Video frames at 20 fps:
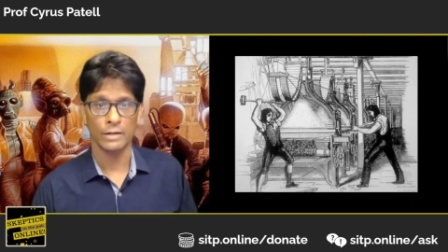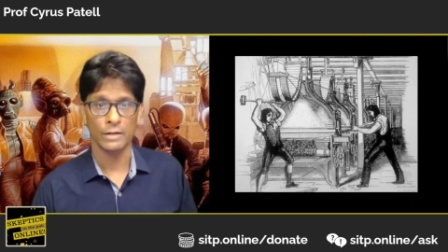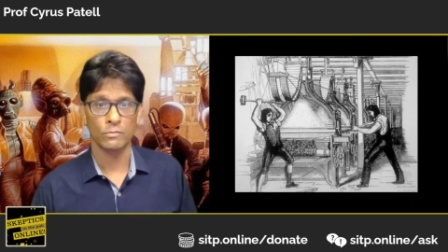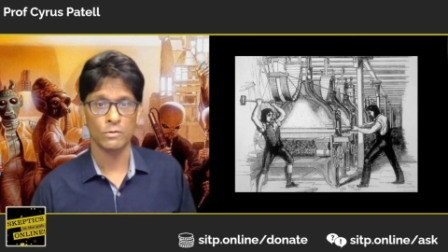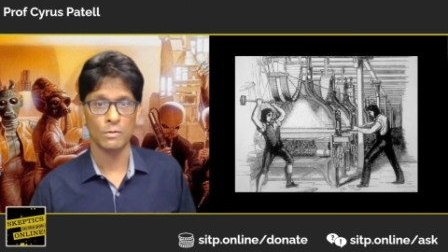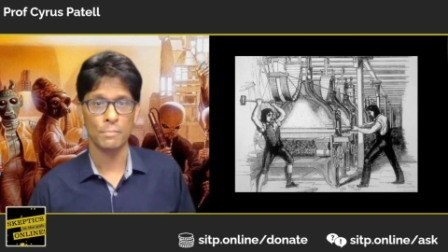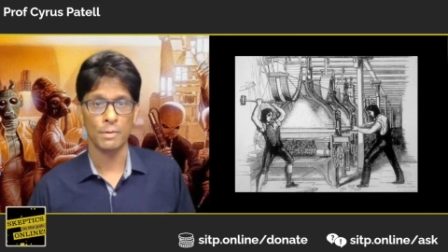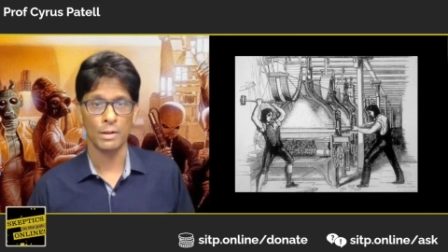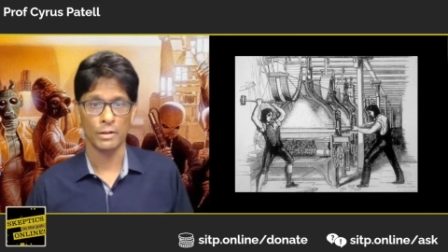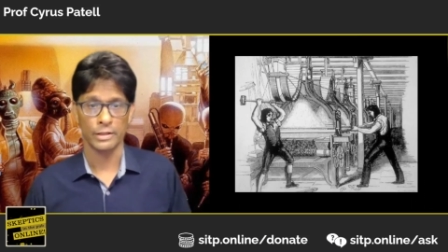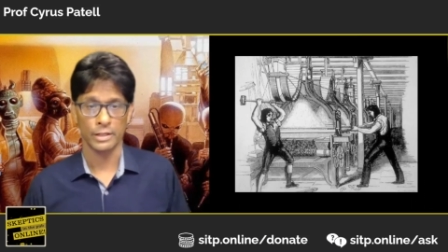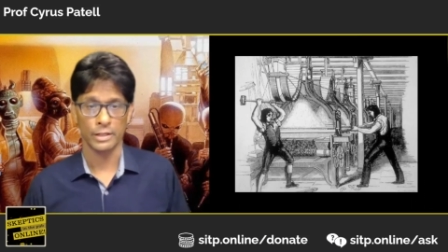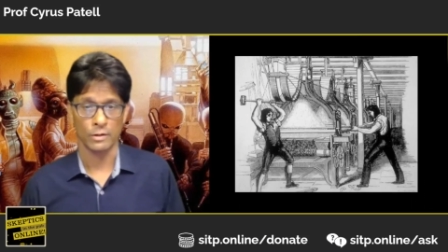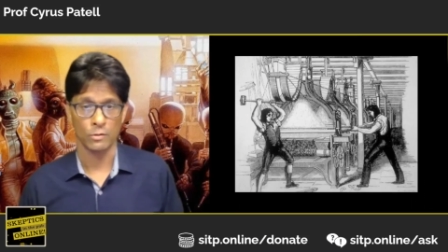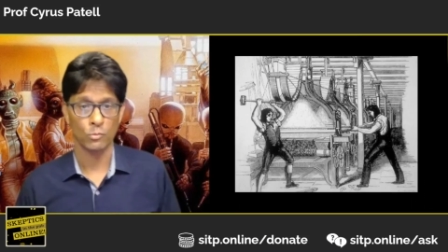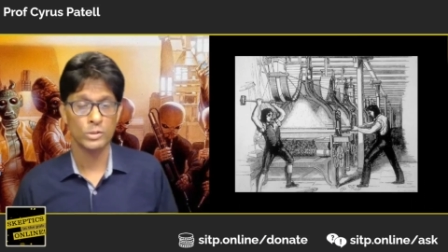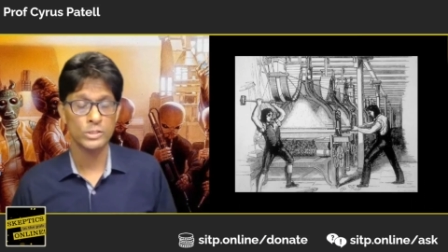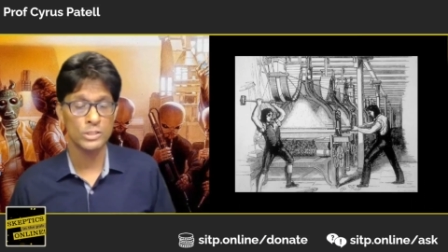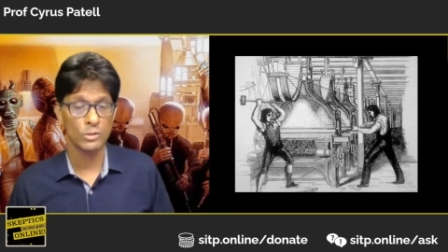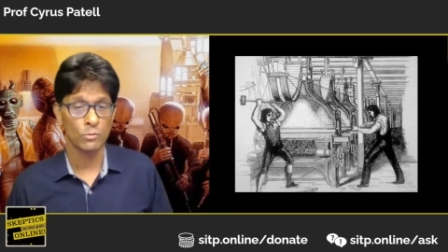Rebellion,
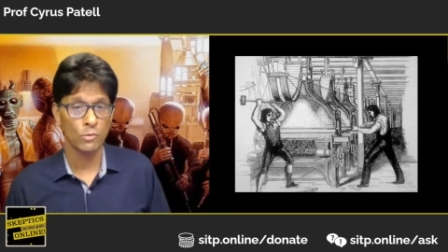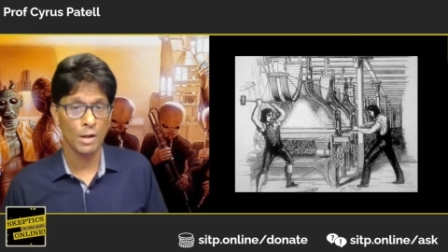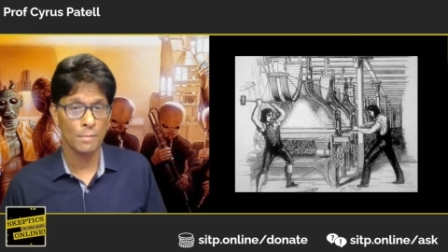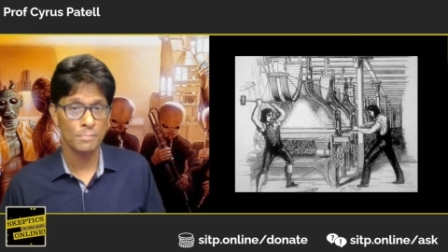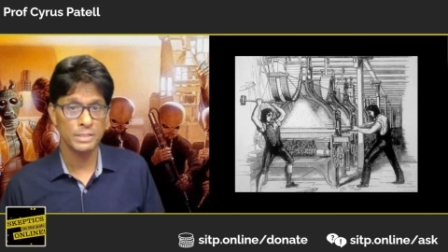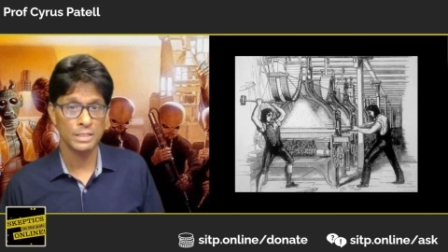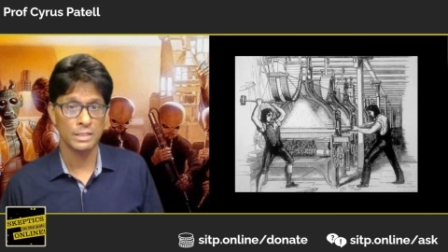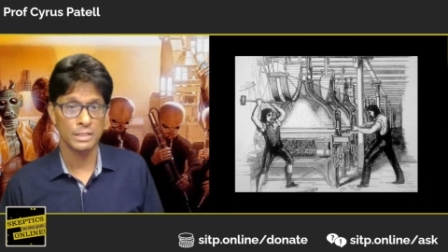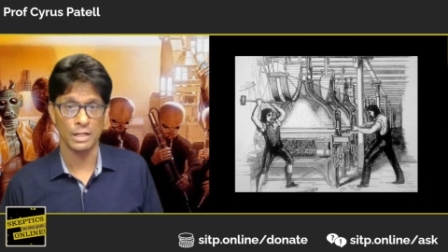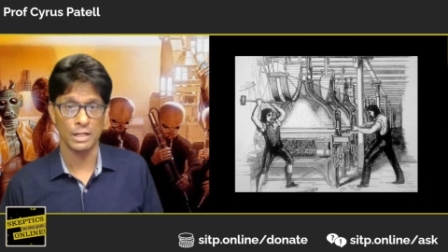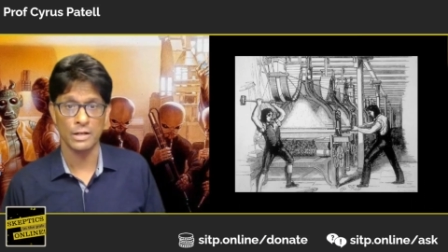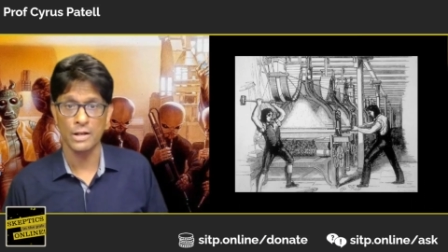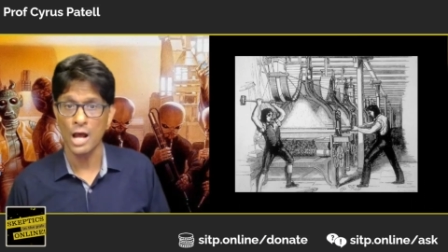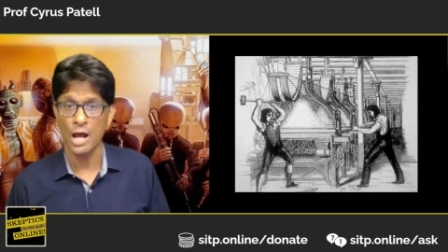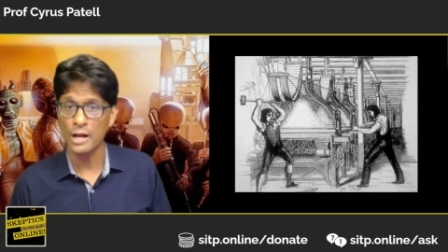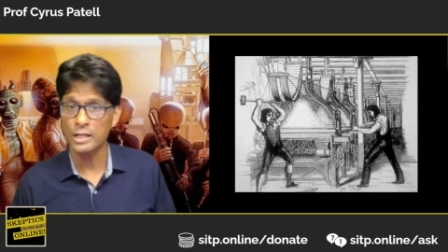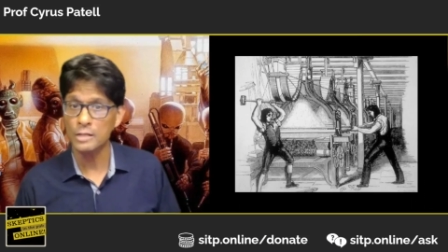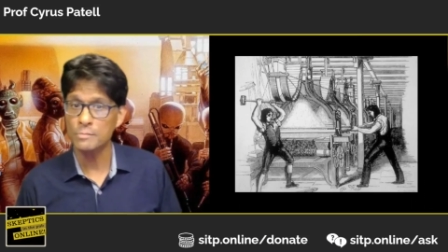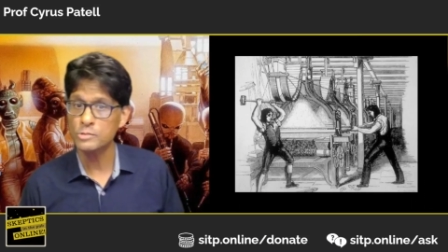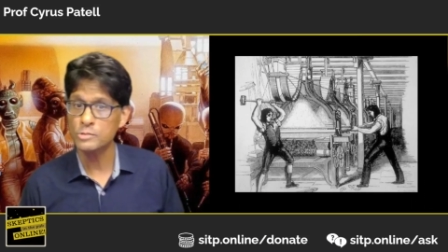which erupted in
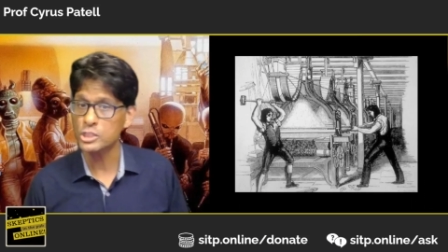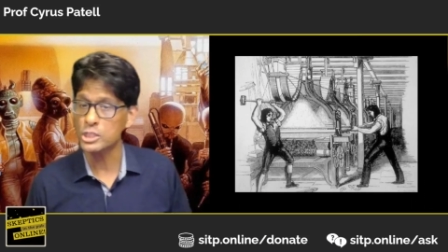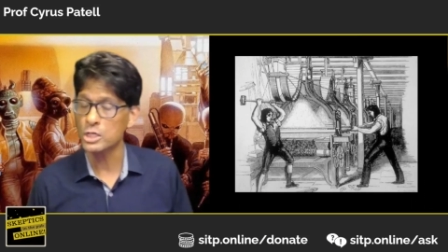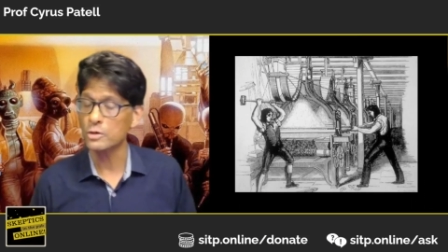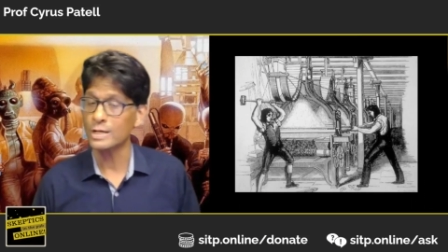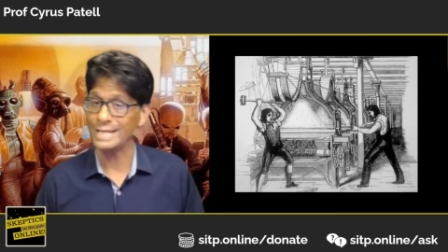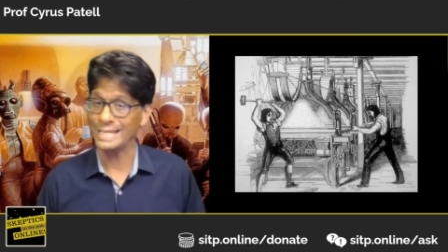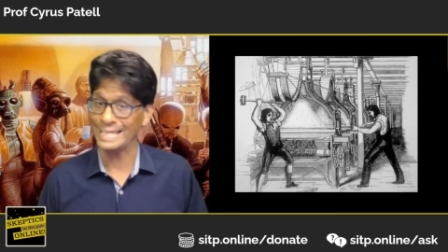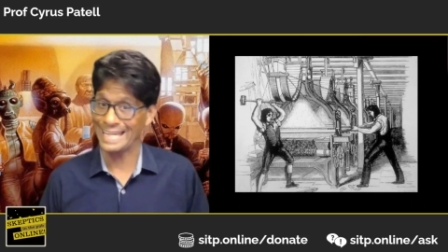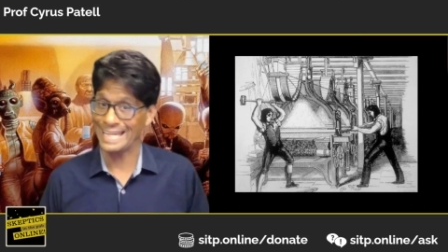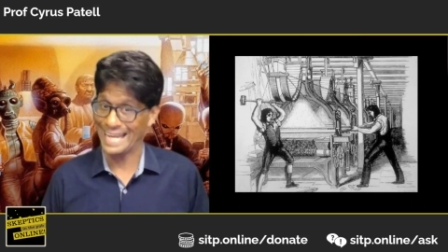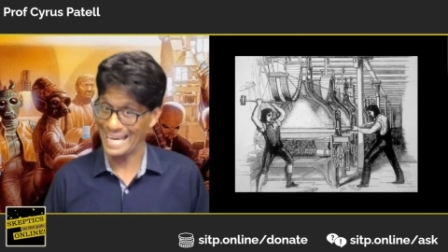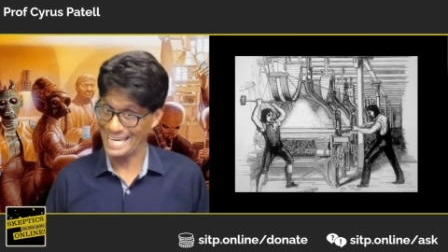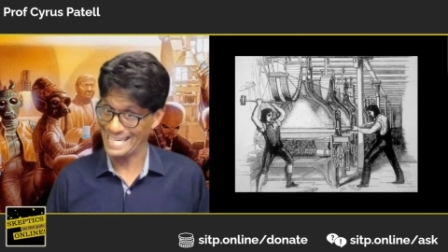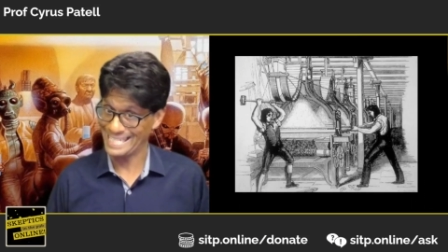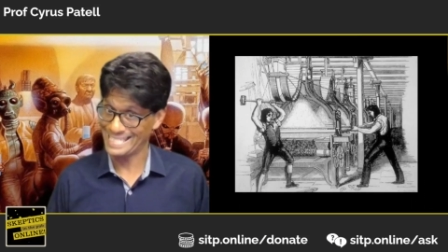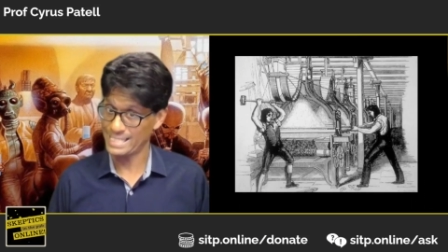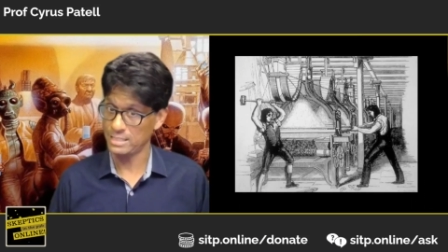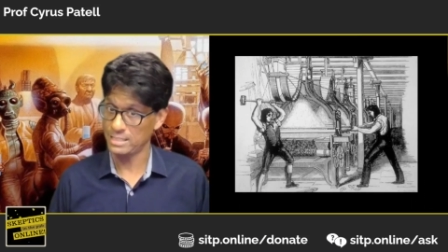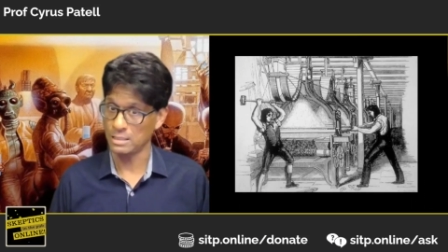Nottinghamshire in
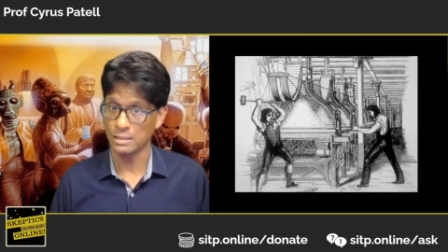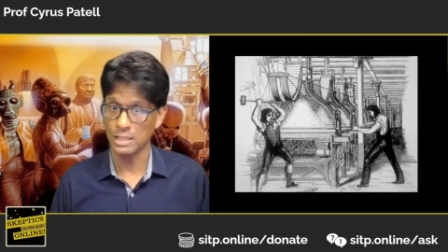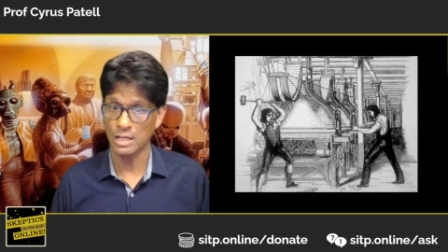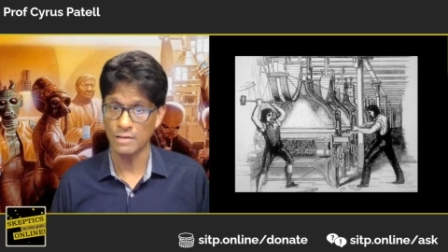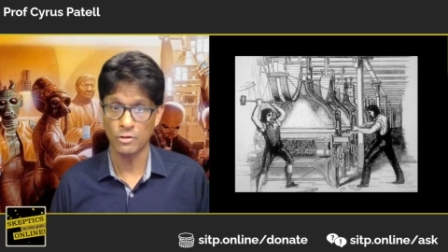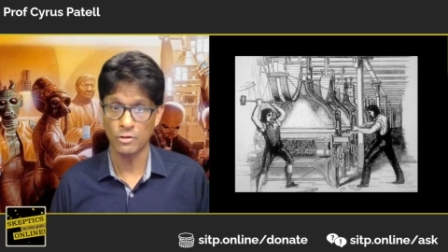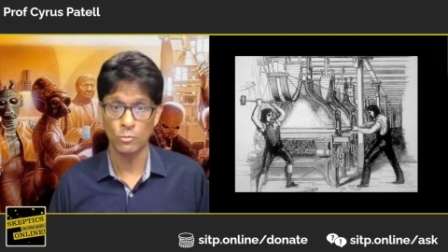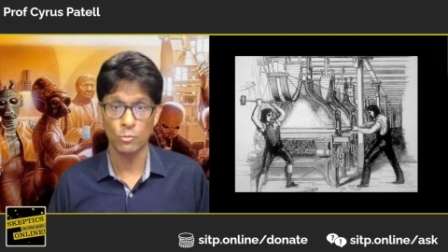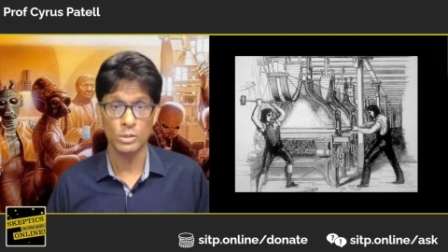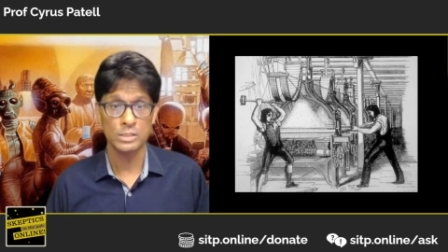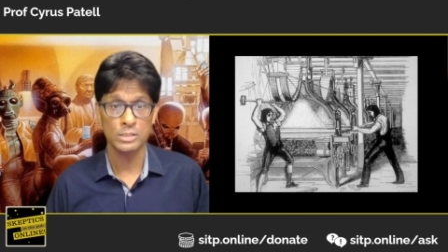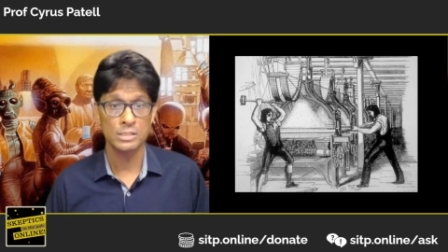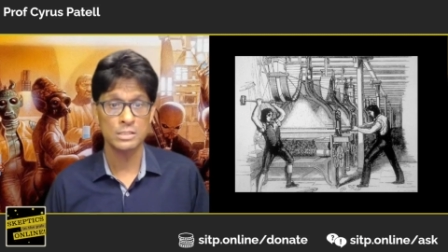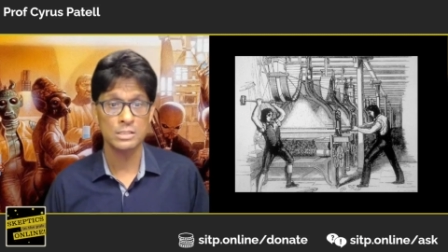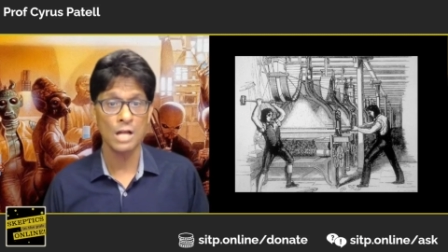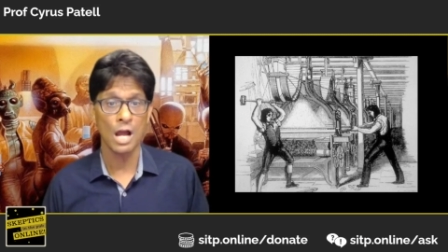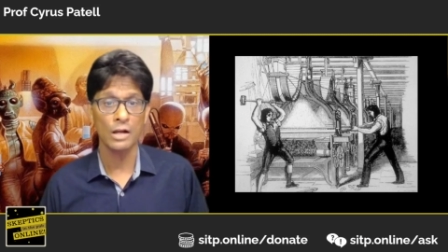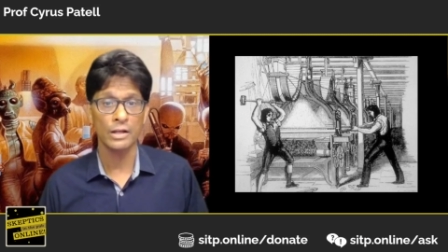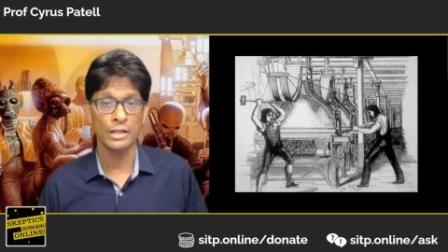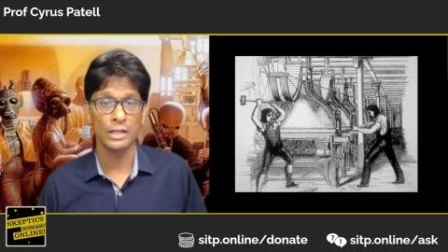1811 when
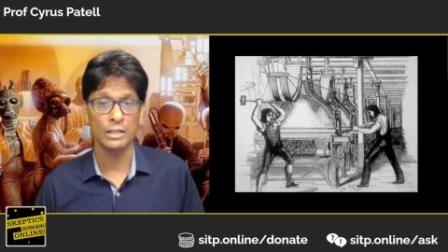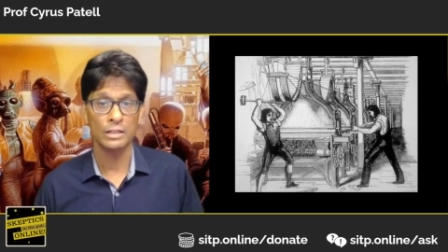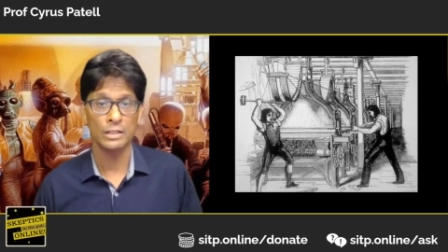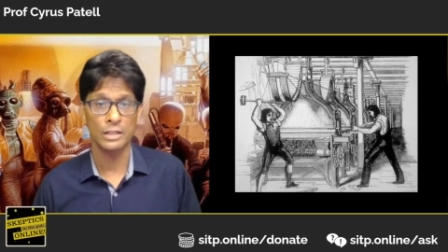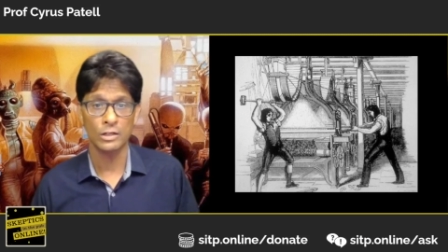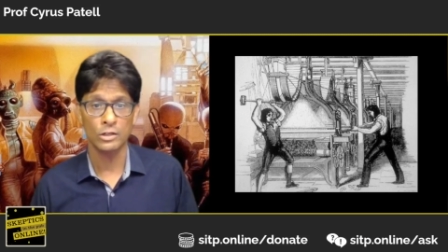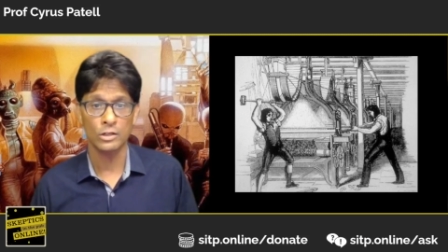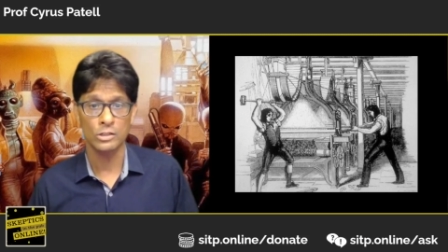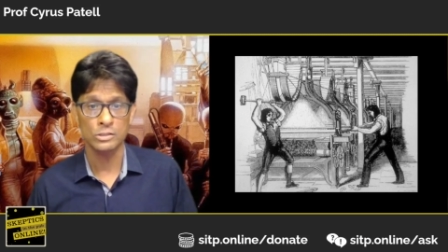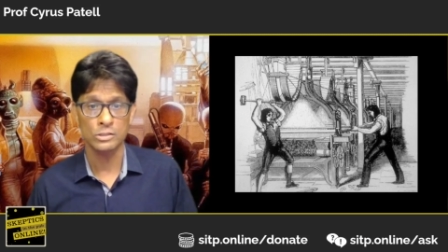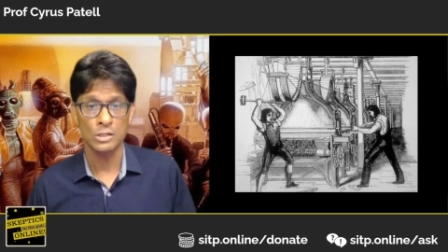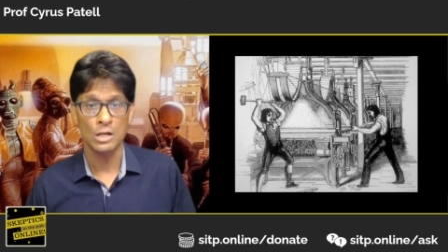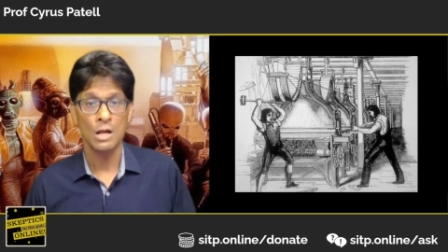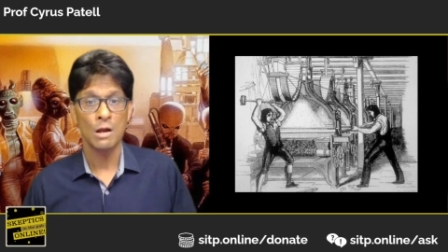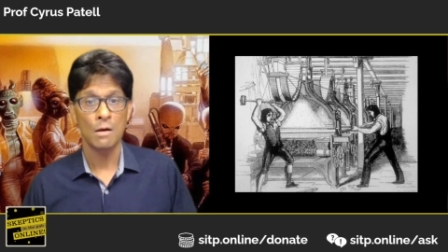stocking knitters